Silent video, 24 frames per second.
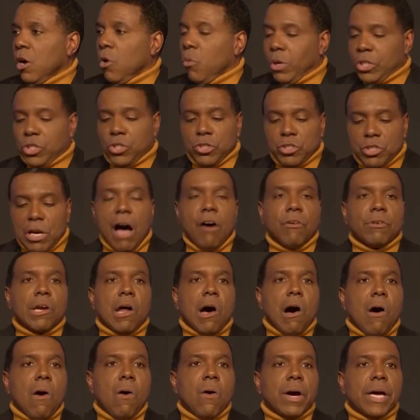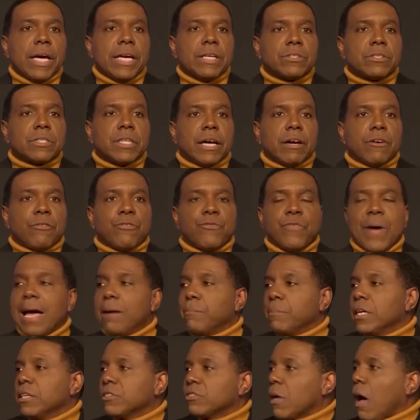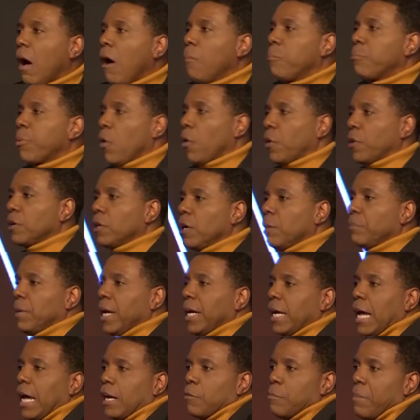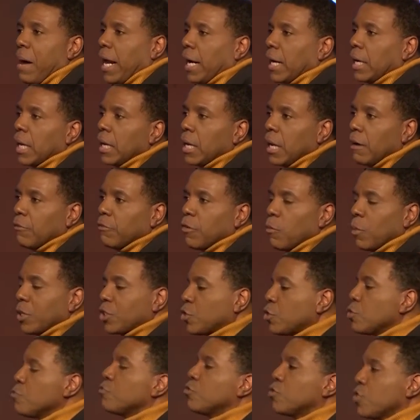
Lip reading: What you don't know is their family is all broken up. They ain't got nobody to love them. What you